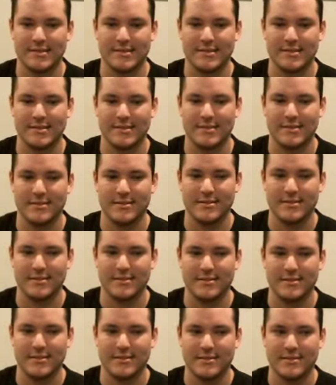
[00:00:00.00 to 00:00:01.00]

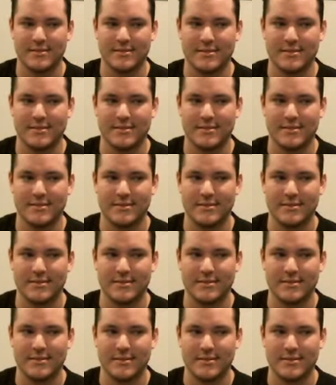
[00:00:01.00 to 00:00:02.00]

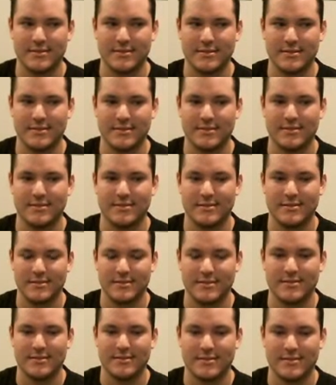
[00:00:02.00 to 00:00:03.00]

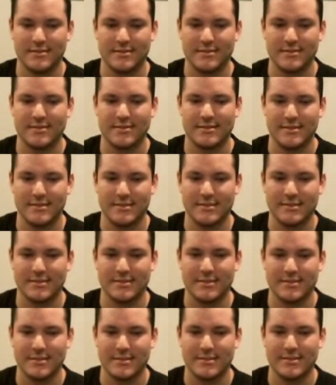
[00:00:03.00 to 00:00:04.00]

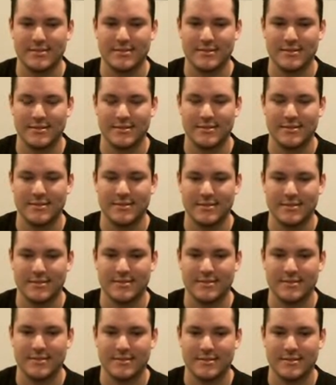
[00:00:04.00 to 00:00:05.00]

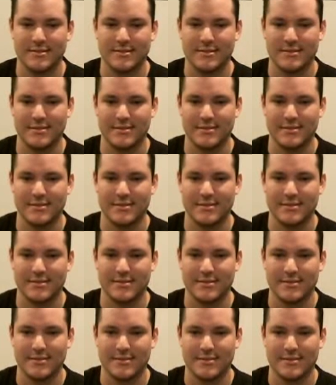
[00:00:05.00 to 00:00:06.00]

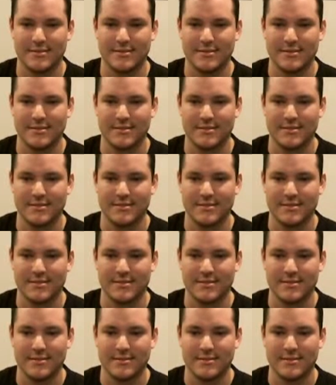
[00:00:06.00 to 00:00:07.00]

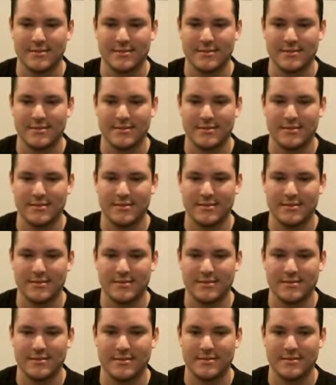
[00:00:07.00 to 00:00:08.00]
(silent)